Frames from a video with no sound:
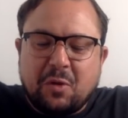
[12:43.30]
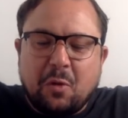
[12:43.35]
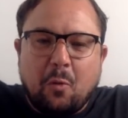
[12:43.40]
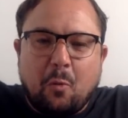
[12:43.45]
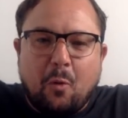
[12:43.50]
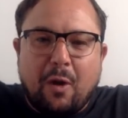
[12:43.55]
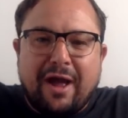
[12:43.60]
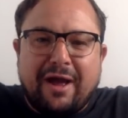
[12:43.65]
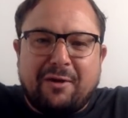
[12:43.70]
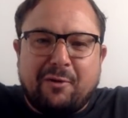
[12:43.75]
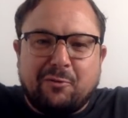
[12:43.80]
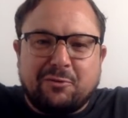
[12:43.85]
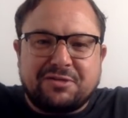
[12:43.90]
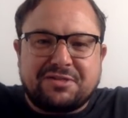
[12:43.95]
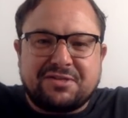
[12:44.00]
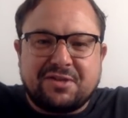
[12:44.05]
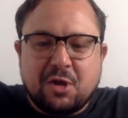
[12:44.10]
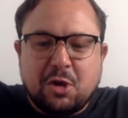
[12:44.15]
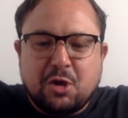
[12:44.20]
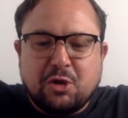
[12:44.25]

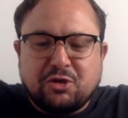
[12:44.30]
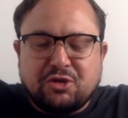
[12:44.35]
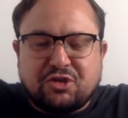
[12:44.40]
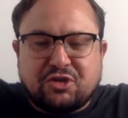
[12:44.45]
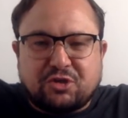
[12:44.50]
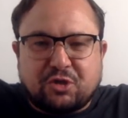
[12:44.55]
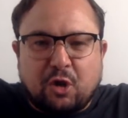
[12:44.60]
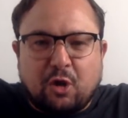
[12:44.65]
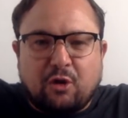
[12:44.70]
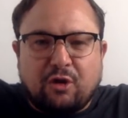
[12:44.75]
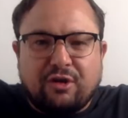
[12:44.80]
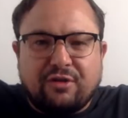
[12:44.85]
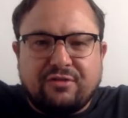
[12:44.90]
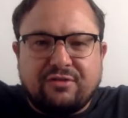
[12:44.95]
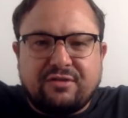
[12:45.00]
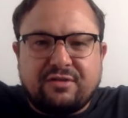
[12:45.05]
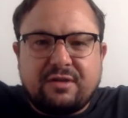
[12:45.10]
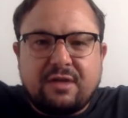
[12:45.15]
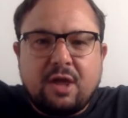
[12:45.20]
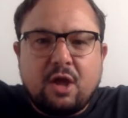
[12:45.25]
Wales,
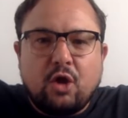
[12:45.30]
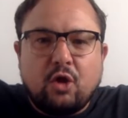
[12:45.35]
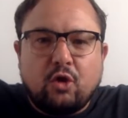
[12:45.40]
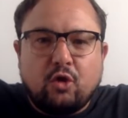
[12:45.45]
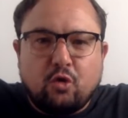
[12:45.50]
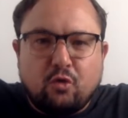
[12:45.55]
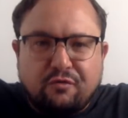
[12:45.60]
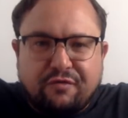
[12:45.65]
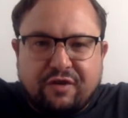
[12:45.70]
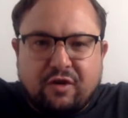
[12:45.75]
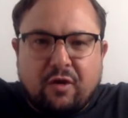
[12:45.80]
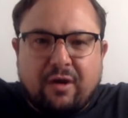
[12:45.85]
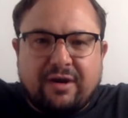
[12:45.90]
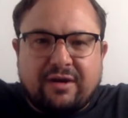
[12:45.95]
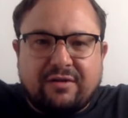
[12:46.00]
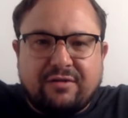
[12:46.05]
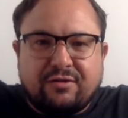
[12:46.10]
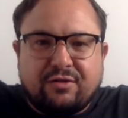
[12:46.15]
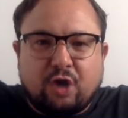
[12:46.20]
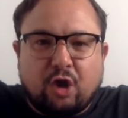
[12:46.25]
Scotland, Northern
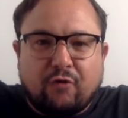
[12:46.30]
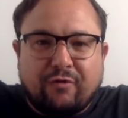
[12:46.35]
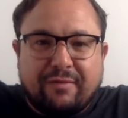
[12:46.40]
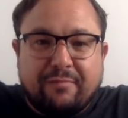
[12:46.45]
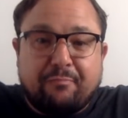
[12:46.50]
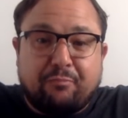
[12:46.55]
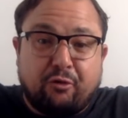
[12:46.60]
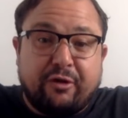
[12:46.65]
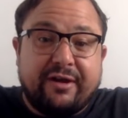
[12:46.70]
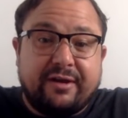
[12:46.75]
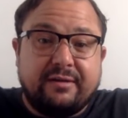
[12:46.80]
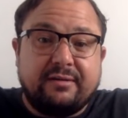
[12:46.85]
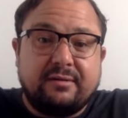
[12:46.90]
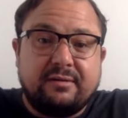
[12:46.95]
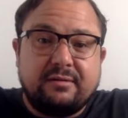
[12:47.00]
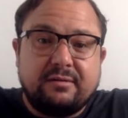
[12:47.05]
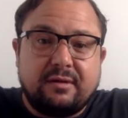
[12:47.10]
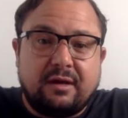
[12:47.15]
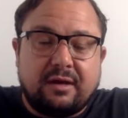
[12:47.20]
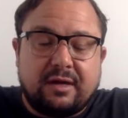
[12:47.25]
Ireland are in Britain,
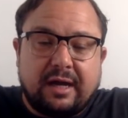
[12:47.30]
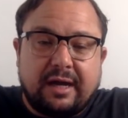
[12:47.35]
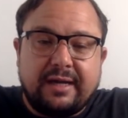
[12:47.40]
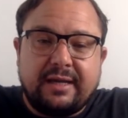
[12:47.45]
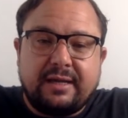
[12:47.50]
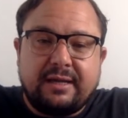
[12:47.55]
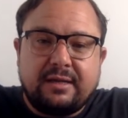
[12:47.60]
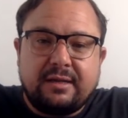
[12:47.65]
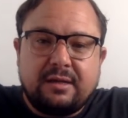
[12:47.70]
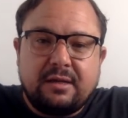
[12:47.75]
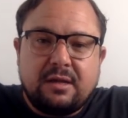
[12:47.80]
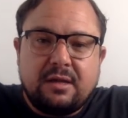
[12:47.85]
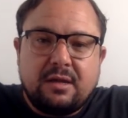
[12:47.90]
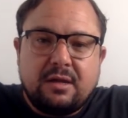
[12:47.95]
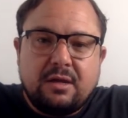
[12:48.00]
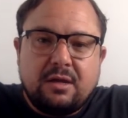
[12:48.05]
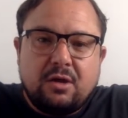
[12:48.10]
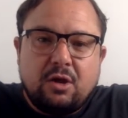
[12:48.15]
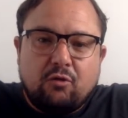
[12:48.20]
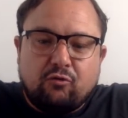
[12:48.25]
okay?
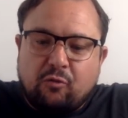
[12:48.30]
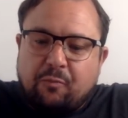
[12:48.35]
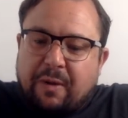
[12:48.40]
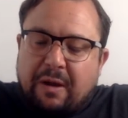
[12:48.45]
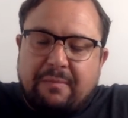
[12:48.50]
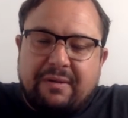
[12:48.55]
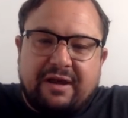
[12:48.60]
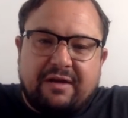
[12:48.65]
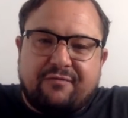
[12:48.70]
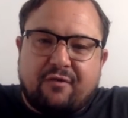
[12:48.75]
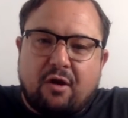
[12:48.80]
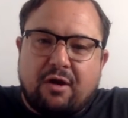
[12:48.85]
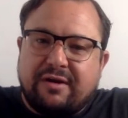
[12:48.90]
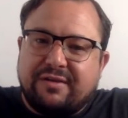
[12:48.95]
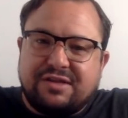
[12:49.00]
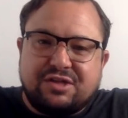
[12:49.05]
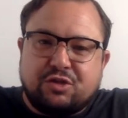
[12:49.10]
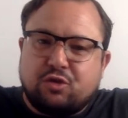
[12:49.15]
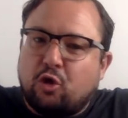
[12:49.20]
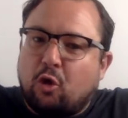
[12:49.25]
Republic of Ireland
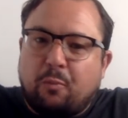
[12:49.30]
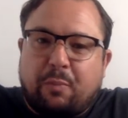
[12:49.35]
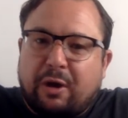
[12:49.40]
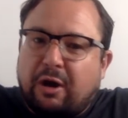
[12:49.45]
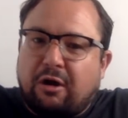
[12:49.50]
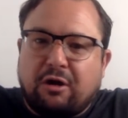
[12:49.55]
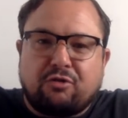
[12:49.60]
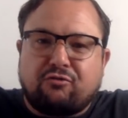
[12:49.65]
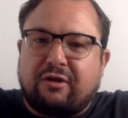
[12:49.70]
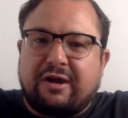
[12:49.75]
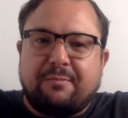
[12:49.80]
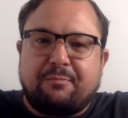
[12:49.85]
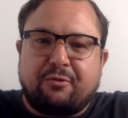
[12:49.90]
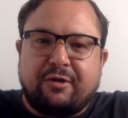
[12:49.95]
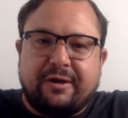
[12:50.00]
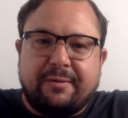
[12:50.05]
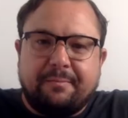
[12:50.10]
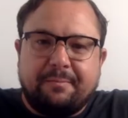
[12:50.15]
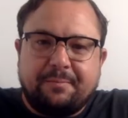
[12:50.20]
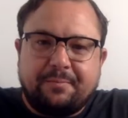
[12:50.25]
is not part of Great
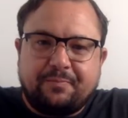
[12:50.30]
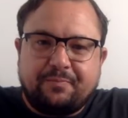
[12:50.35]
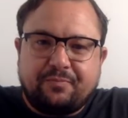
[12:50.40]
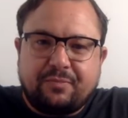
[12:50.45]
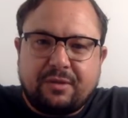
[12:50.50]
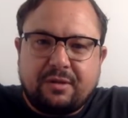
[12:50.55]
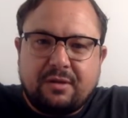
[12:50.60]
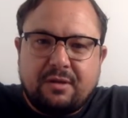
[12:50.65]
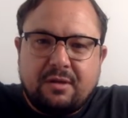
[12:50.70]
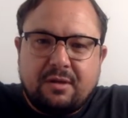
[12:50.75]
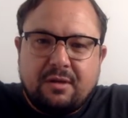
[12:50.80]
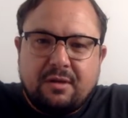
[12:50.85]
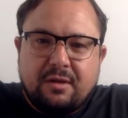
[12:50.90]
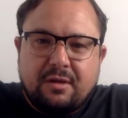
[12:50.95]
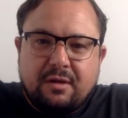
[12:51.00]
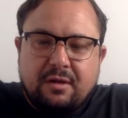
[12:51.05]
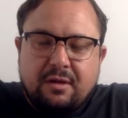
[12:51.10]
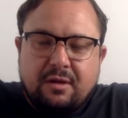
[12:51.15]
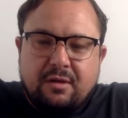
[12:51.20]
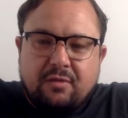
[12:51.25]
Britain.
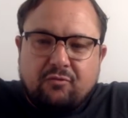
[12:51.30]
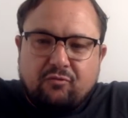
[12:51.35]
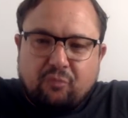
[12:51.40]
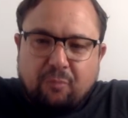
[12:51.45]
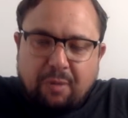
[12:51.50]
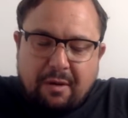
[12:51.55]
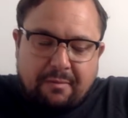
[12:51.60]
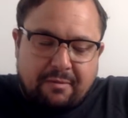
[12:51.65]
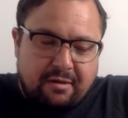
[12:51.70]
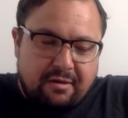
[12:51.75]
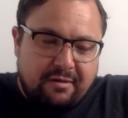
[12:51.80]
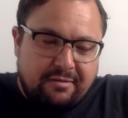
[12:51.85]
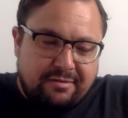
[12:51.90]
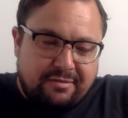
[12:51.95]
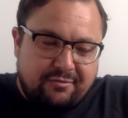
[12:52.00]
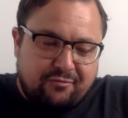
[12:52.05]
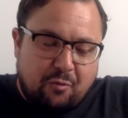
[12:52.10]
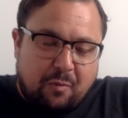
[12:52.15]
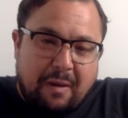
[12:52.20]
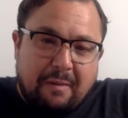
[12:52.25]

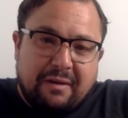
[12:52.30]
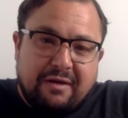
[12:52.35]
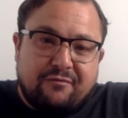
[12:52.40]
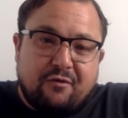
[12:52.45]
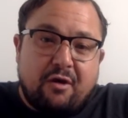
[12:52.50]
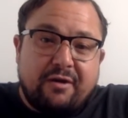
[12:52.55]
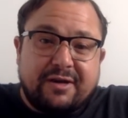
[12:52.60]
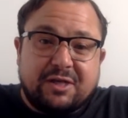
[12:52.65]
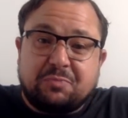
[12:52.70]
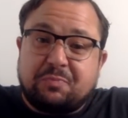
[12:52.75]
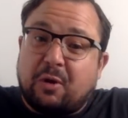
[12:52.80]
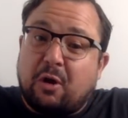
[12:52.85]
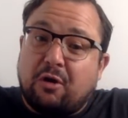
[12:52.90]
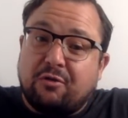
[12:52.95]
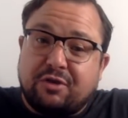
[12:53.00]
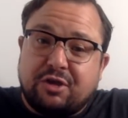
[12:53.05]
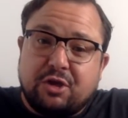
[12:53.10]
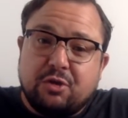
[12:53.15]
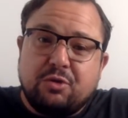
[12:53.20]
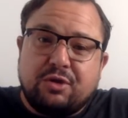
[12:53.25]
The Republic of Ireland is part of
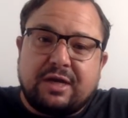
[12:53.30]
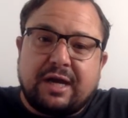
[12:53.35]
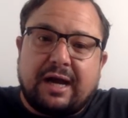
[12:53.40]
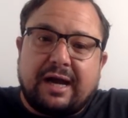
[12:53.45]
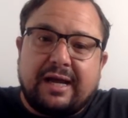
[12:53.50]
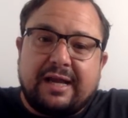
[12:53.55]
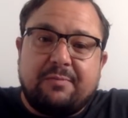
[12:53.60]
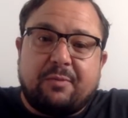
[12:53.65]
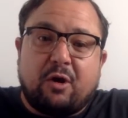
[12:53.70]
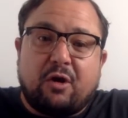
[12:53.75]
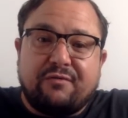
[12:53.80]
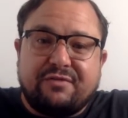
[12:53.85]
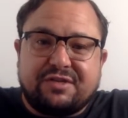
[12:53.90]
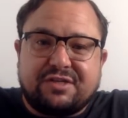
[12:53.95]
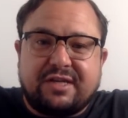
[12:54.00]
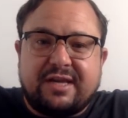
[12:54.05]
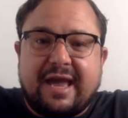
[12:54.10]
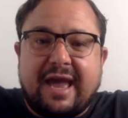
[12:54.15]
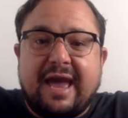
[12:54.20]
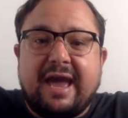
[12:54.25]
the UK, but
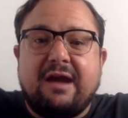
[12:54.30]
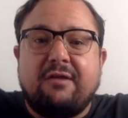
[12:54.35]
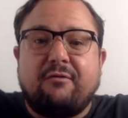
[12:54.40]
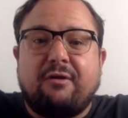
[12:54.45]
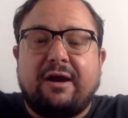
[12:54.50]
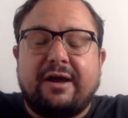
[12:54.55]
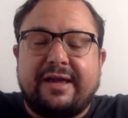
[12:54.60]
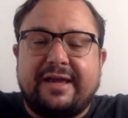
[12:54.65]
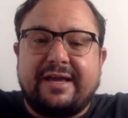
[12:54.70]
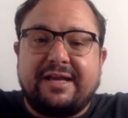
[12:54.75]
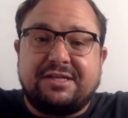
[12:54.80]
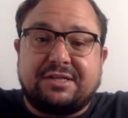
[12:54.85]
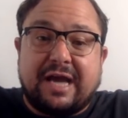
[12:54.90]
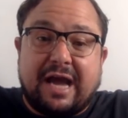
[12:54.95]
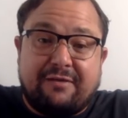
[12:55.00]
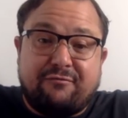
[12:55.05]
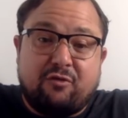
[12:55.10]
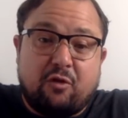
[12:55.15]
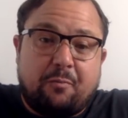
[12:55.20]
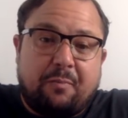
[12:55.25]
obviously ERA is
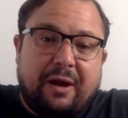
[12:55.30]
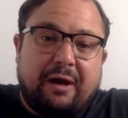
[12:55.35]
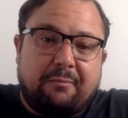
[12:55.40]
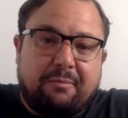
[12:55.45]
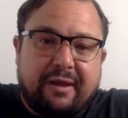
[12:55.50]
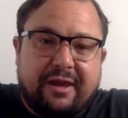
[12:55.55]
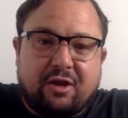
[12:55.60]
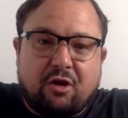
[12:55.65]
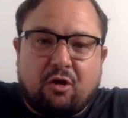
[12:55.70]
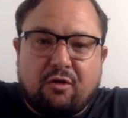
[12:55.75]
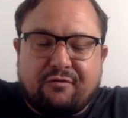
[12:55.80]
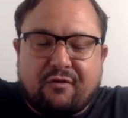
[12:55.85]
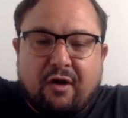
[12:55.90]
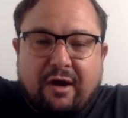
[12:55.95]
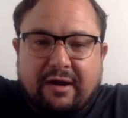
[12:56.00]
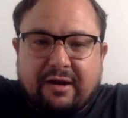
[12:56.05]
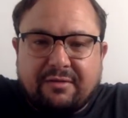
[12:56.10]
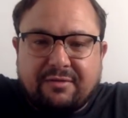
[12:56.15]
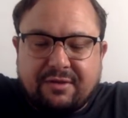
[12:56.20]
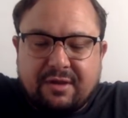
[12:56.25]
a Republic of
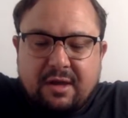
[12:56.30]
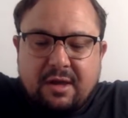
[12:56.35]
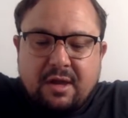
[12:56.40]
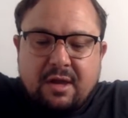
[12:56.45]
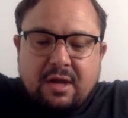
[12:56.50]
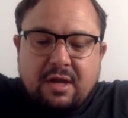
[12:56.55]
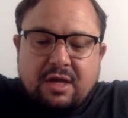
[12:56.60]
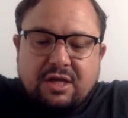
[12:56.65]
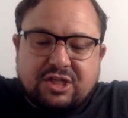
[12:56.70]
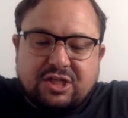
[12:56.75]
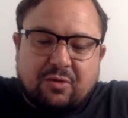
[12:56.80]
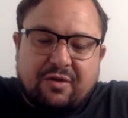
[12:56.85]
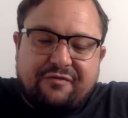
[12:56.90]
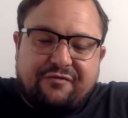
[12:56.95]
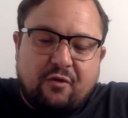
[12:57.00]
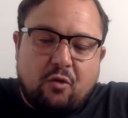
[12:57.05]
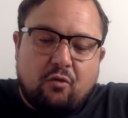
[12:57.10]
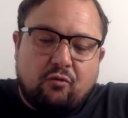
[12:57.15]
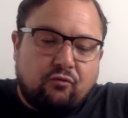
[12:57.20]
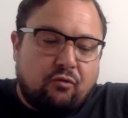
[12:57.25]
Ireland. So I
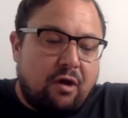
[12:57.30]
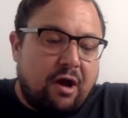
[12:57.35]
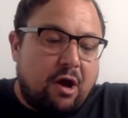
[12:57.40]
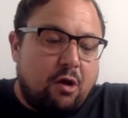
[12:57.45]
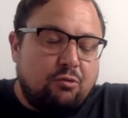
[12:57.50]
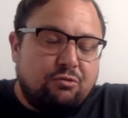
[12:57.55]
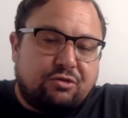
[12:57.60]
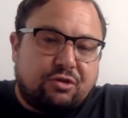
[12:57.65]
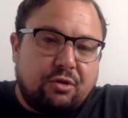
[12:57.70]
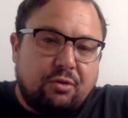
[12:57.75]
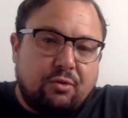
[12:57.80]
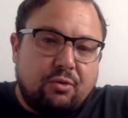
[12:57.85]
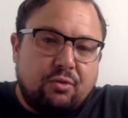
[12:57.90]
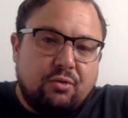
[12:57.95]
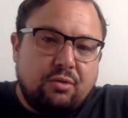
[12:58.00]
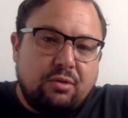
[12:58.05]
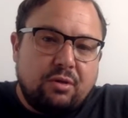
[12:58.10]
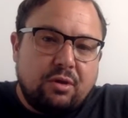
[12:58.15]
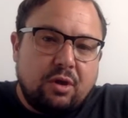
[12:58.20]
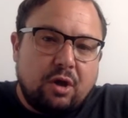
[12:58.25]
thought, right, I'll
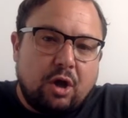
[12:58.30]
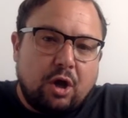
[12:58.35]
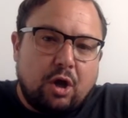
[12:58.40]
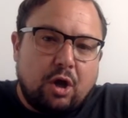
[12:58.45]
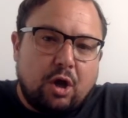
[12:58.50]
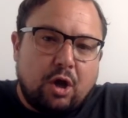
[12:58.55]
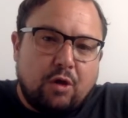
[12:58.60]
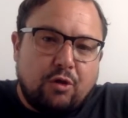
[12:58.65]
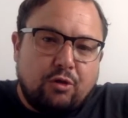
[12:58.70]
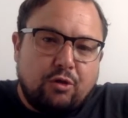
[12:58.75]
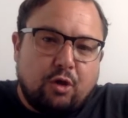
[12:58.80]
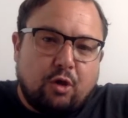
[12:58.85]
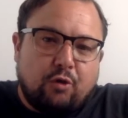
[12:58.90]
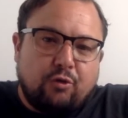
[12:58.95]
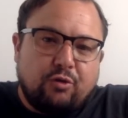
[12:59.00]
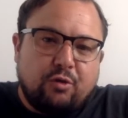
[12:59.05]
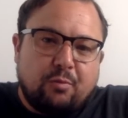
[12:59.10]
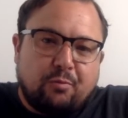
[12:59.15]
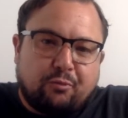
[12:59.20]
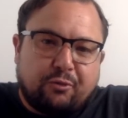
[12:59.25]
do a
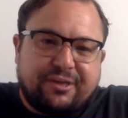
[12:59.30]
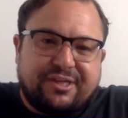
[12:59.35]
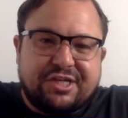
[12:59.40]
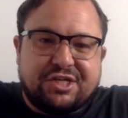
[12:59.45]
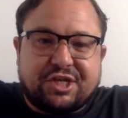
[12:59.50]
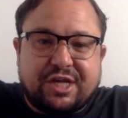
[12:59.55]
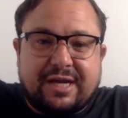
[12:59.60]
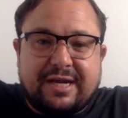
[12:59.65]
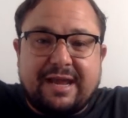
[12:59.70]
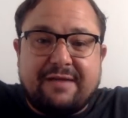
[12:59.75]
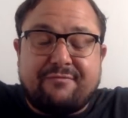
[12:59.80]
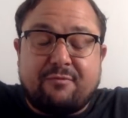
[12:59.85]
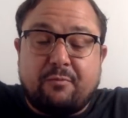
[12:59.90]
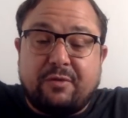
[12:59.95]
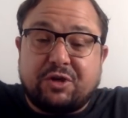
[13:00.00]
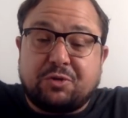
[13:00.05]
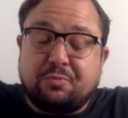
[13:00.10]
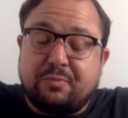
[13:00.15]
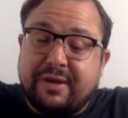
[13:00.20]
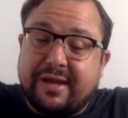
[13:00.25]
non-British 11,
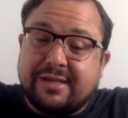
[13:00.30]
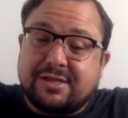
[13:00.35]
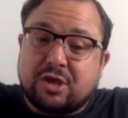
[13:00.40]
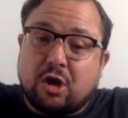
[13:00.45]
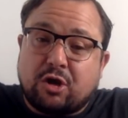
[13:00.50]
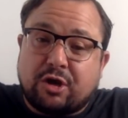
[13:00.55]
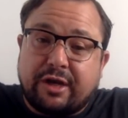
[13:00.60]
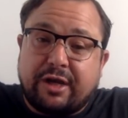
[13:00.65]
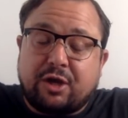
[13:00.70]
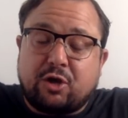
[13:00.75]
which means I can